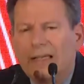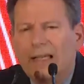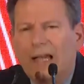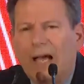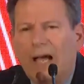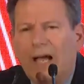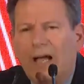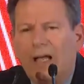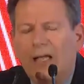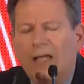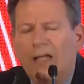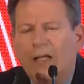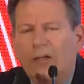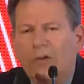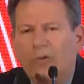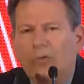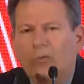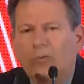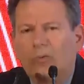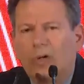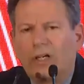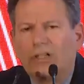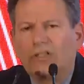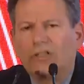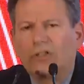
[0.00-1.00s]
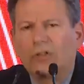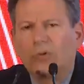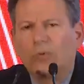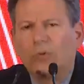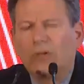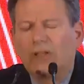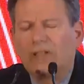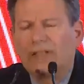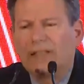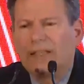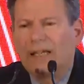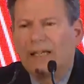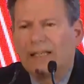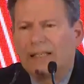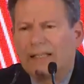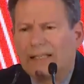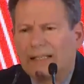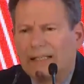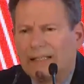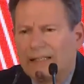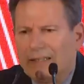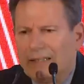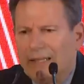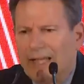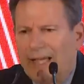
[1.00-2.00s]
I, Russia will not
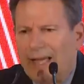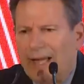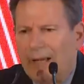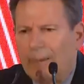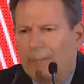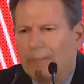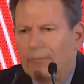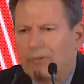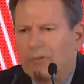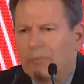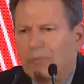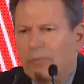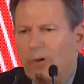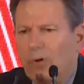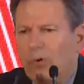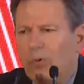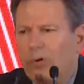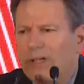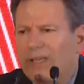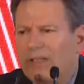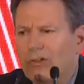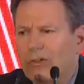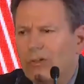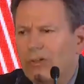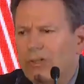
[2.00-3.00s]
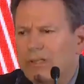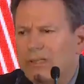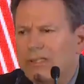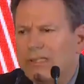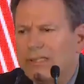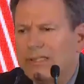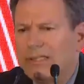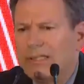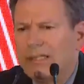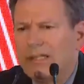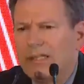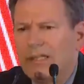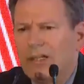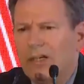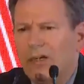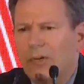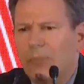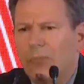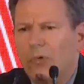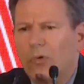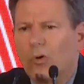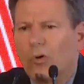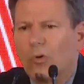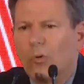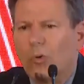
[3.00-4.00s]
collapse, but we could see a
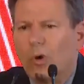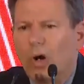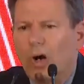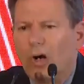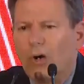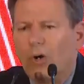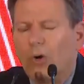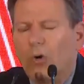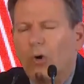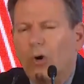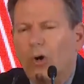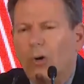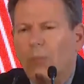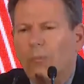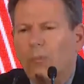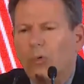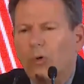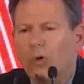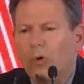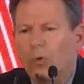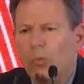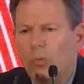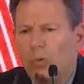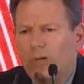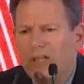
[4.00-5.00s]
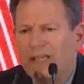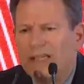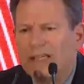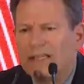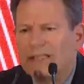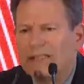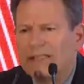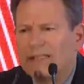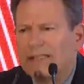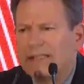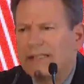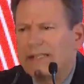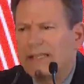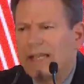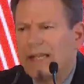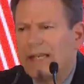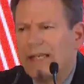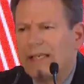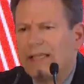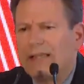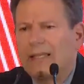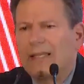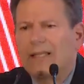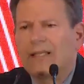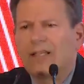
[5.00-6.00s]
more, a, a more weakened
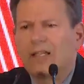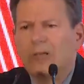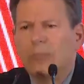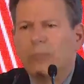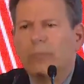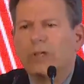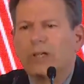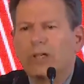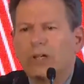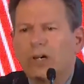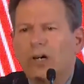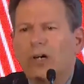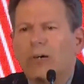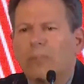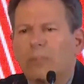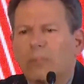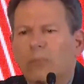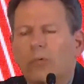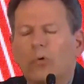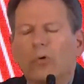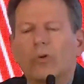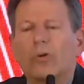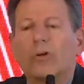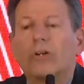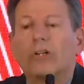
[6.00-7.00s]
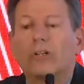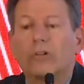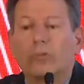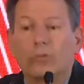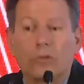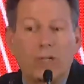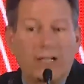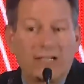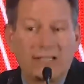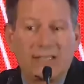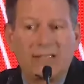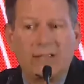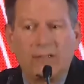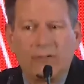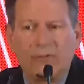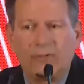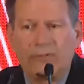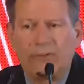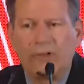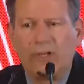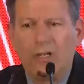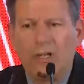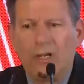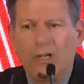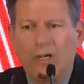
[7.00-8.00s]
state that can become more aggressive
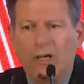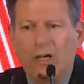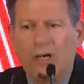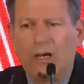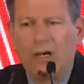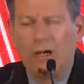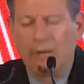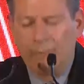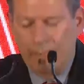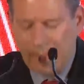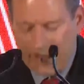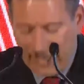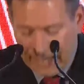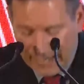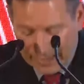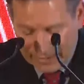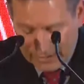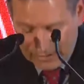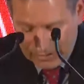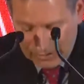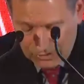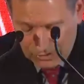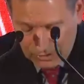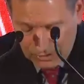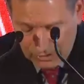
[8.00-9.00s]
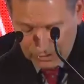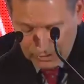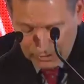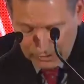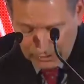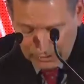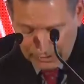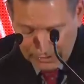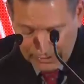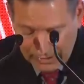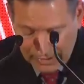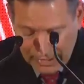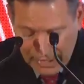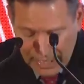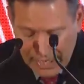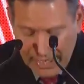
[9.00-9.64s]
um, externally.